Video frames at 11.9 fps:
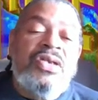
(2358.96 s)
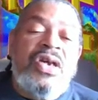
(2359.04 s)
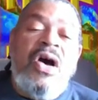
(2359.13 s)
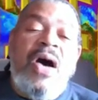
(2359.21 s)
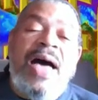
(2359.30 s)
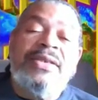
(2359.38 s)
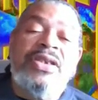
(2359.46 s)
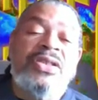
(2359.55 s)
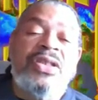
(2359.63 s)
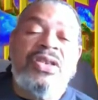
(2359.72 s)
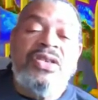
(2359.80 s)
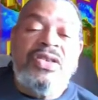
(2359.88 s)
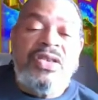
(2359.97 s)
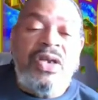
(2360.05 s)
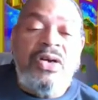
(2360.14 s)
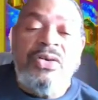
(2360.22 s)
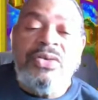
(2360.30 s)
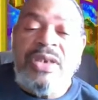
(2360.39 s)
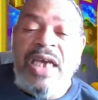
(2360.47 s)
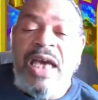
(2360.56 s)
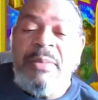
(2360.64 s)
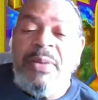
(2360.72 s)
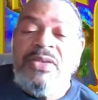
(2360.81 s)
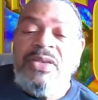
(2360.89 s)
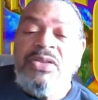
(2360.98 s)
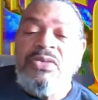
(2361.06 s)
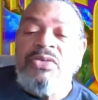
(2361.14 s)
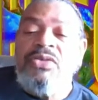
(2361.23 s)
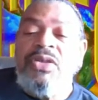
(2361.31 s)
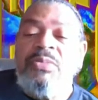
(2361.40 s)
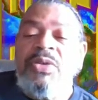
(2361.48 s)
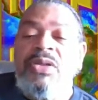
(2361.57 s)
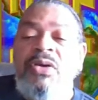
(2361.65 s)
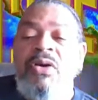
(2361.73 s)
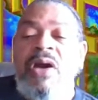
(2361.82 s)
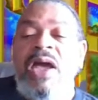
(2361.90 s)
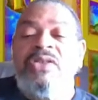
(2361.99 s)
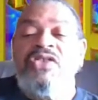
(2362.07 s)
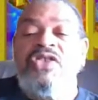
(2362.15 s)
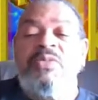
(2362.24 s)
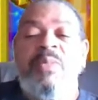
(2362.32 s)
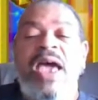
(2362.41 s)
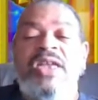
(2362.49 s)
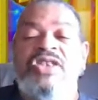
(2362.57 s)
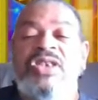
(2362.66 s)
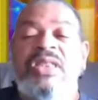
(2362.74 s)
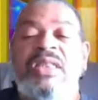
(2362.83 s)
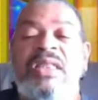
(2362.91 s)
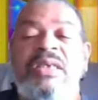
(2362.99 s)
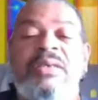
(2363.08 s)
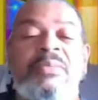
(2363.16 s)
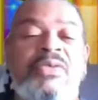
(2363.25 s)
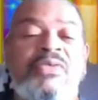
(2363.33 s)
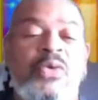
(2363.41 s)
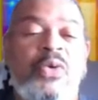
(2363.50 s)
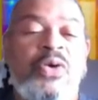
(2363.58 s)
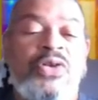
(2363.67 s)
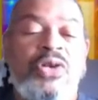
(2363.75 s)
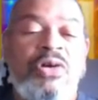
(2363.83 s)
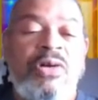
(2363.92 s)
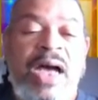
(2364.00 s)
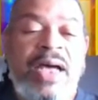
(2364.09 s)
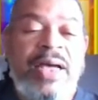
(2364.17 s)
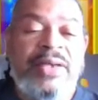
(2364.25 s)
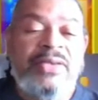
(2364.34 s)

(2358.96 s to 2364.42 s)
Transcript: So I took the stone tablets and threw them to the ground, smashing them before your eyes.